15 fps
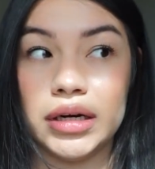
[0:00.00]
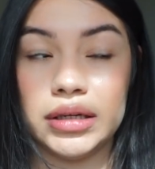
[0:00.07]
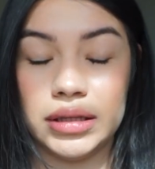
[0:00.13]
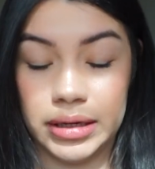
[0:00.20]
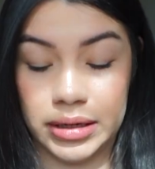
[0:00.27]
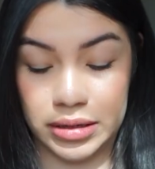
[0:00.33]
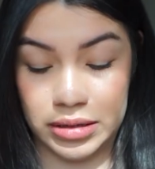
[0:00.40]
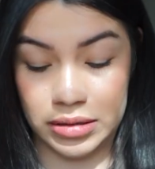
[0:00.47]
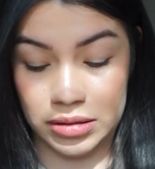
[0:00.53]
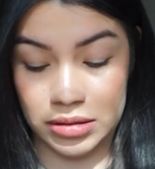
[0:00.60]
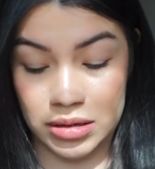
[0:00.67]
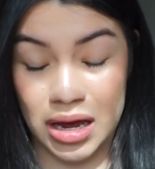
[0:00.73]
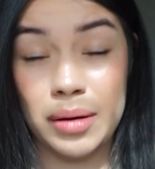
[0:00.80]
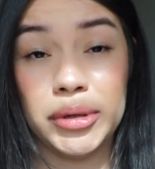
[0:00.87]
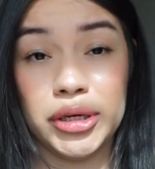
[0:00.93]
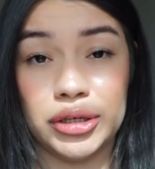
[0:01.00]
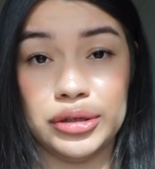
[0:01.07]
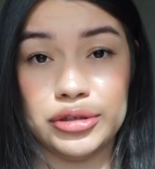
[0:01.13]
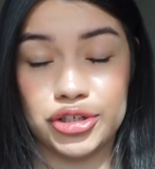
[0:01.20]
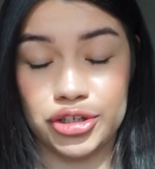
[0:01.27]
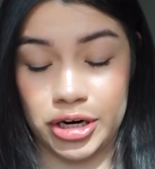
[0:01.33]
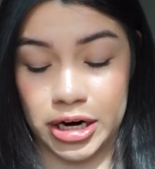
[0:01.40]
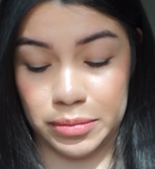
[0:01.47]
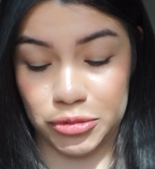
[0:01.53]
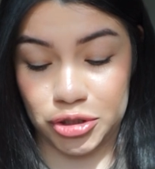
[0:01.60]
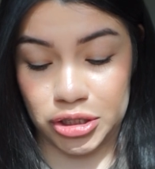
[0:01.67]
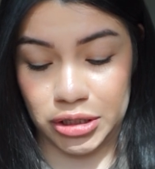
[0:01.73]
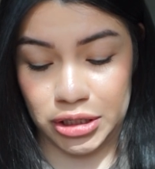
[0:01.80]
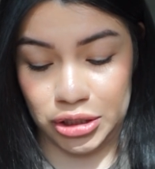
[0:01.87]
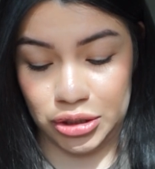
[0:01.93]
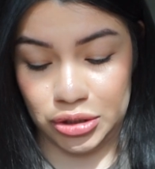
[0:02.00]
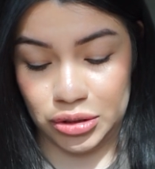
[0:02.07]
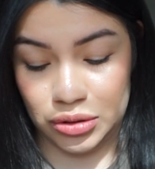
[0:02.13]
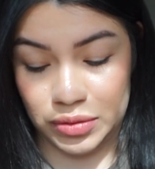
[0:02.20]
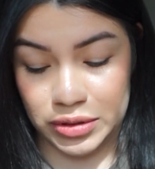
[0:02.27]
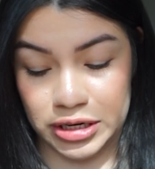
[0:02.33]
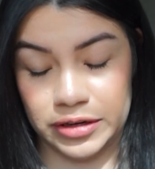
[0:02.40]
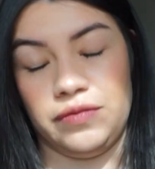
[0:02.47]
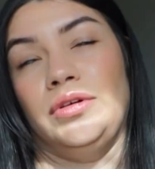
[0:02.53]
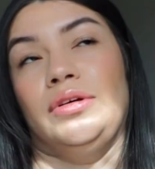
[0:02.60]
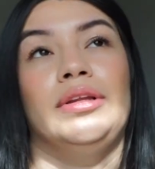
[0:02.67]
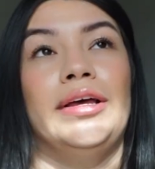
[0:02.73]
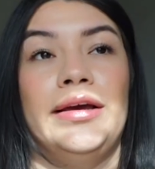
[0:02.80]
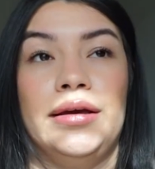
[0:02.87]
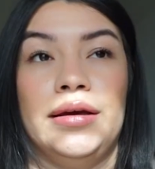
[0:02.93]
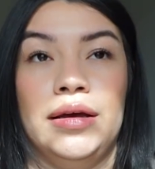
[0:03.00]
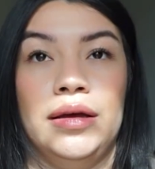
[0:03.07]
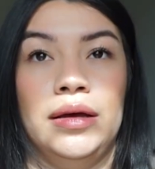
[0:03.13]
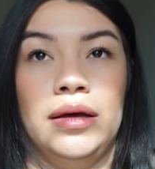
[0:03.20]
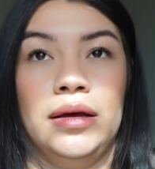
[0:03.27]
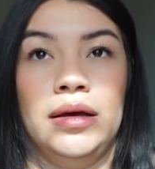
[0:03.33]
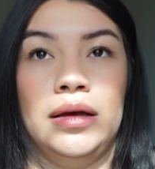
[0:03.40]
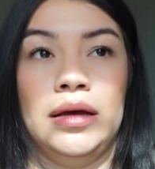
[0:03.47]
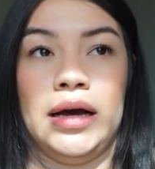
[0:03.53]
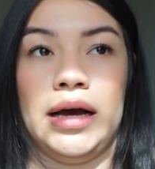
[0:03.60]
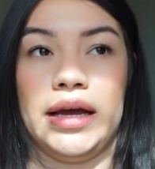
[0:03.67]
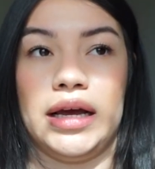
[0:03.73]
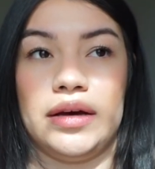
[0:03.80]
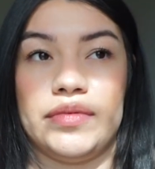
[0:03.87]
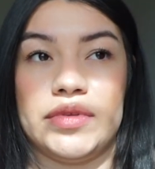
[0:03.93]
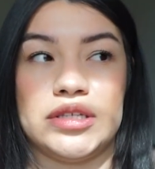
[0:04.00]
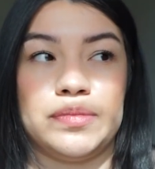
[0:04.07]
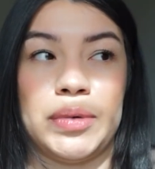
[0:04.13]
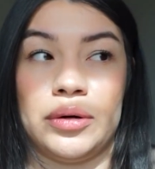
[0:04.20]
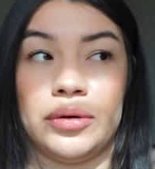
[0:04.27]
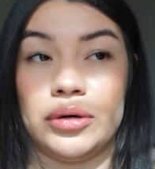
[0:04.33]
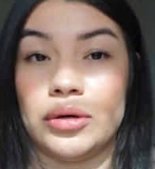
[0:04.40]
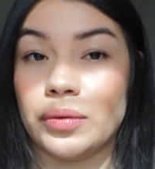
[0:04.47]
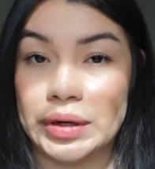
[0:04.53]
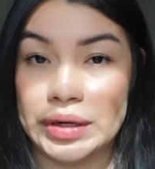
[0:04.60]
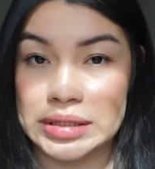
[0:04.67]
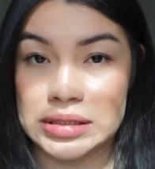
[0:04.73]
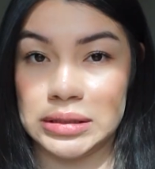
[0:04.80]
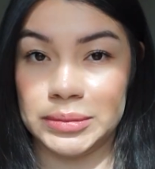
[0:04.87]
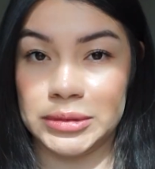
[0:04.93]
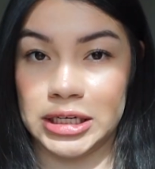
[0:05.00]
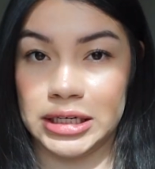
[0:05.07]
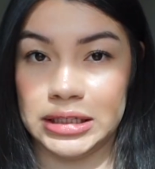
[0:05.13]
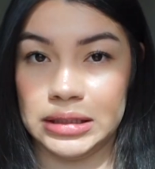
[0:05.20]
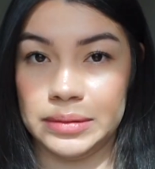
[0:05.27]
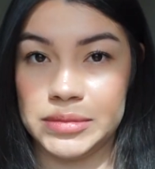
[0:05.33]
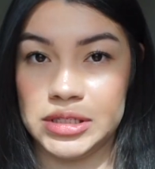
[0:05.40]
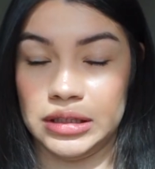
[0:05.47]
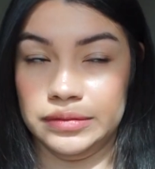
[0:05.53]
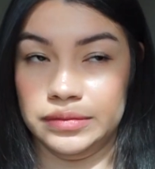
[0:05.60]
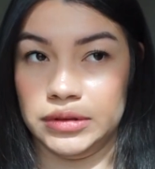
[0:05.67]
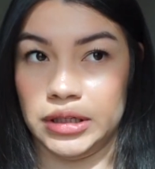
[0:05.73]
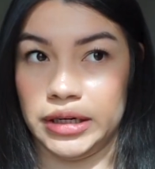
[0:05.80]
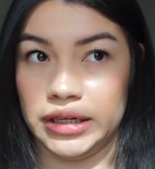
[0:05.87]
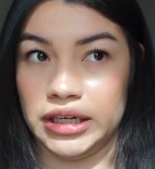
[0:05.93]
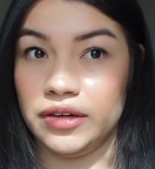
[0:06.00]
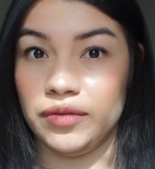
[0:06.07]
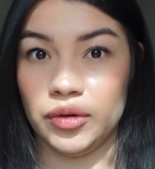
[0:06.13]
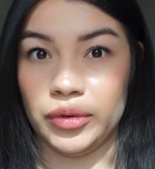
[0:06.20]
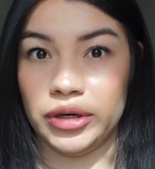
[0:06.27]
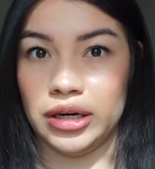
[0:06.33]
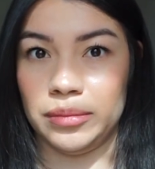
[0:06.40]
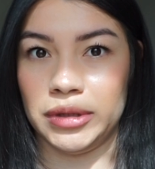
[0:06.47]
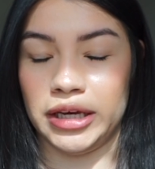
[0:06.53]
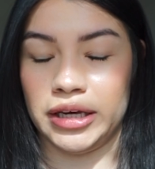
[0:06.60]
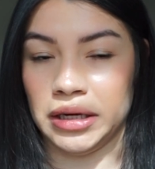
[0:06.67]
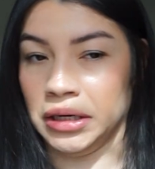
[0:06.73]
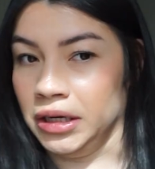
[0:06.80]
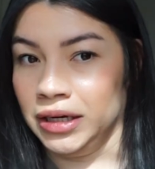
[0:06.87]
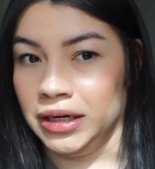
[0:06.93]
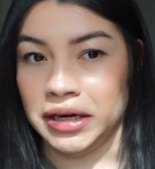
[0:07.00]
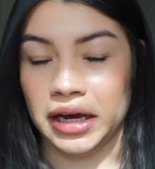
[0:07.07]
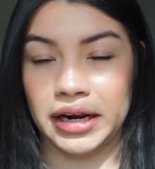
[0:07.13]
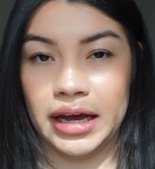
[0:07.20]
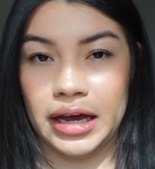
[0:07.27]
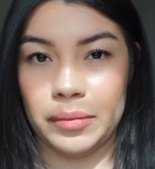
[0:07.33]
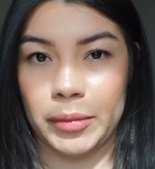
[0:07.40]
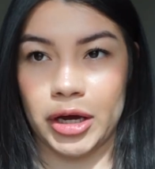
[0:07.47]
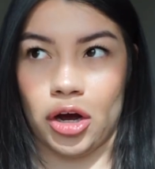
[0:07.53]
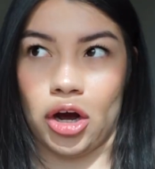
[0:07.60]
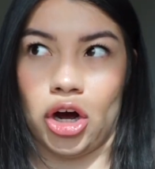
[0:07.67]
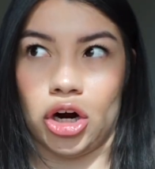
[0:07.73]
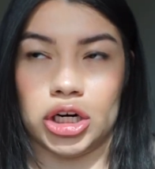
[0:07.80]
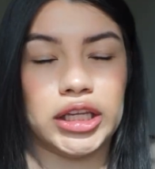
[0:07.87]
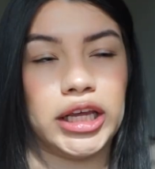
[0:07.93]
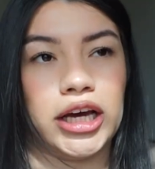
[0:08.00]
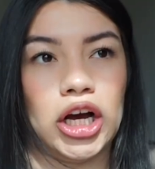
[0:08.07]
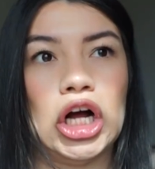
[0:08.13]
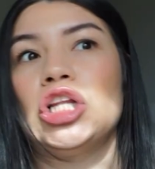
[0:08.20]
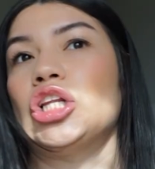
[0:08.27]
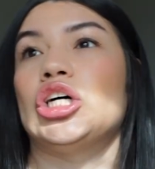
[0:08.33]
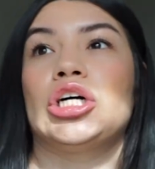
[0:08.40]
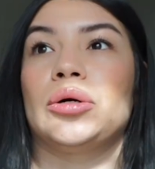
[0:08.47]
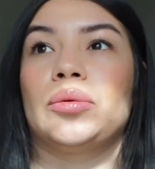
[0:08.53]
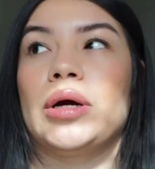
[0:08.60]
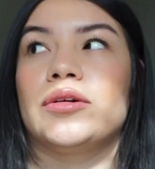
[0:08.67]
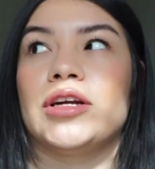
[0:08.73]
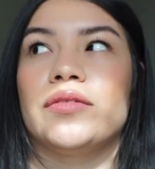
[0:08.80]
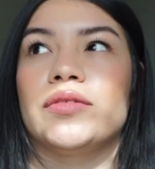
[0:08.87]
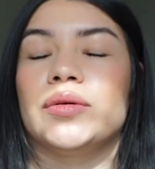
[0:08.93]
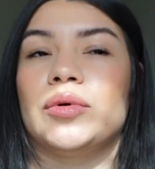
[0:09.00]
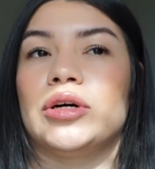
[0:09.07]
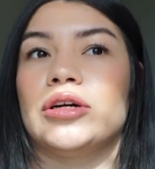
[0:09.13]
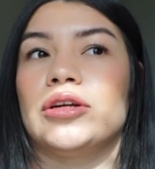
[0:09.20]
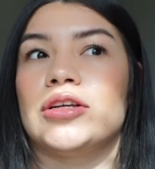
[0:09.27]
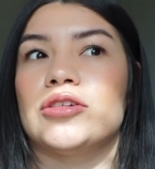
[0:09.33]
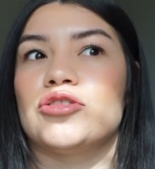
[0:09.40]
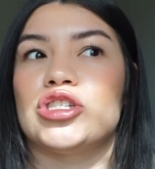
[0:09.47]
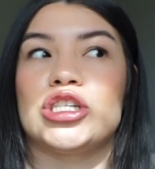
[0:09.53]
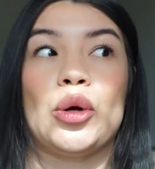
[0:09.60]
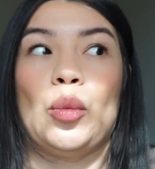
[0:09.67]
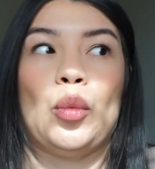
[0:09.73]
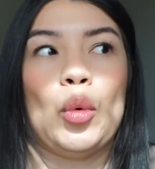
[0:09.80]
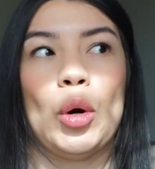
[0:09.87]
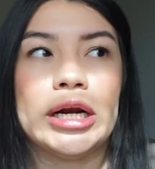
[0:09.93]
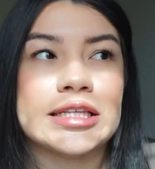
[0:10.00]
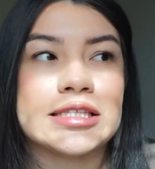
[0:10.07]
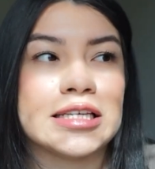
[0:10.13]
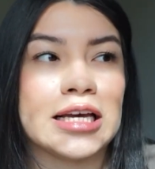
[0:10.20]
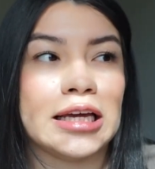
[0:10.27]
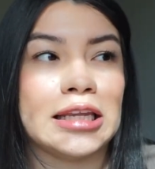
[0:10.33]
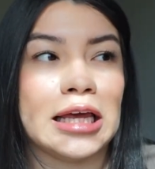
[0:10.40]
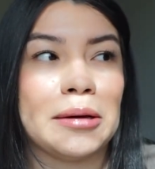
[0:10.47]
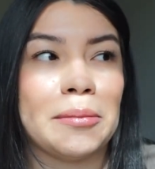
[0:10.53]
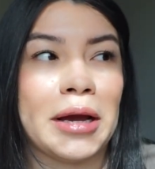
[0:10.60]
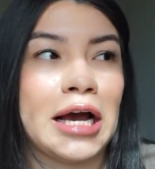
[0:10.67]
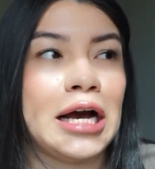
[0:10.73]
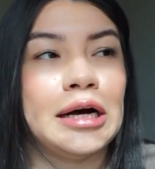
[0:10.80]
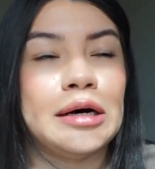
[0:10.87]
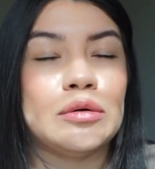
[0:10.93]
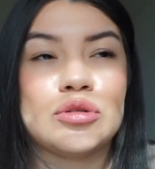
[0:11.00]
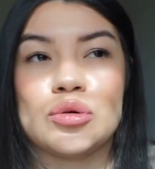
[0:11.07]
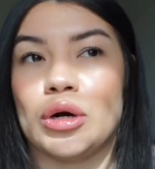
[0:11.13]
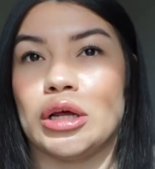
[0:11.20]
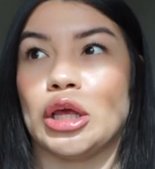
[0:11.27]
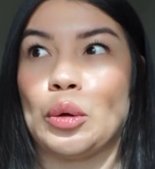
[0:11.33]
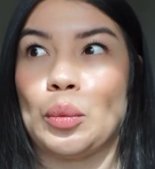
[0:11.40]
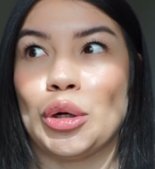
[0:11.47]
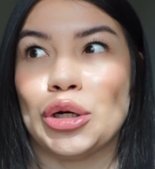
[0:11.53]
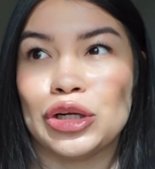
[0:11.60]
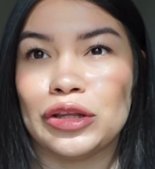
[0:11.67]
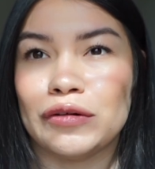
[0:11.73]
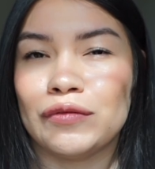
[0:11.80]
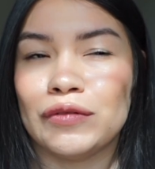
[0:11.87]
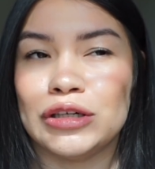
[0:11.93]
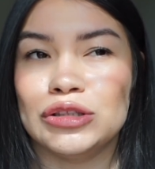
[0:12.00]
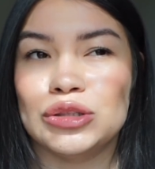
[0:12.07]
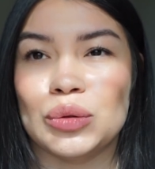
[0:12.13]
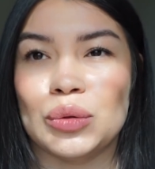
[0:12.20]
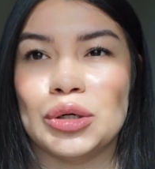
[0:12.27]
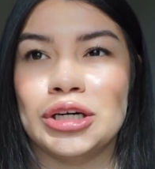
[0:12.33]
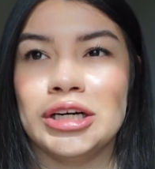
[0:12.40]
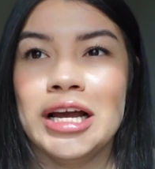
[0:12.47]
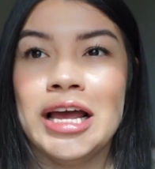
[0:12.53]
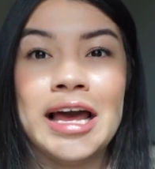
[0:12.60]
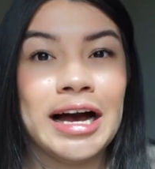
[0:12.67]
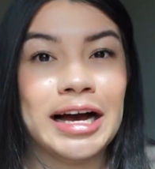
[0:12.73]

like, I'm a huge crime junkie too, and I feel like I have this paranoia sometimes of like, even when I'm like getting out of my car, like I'll look around everywhere and I'll just like run inside like my house, or I'll like run to the front door.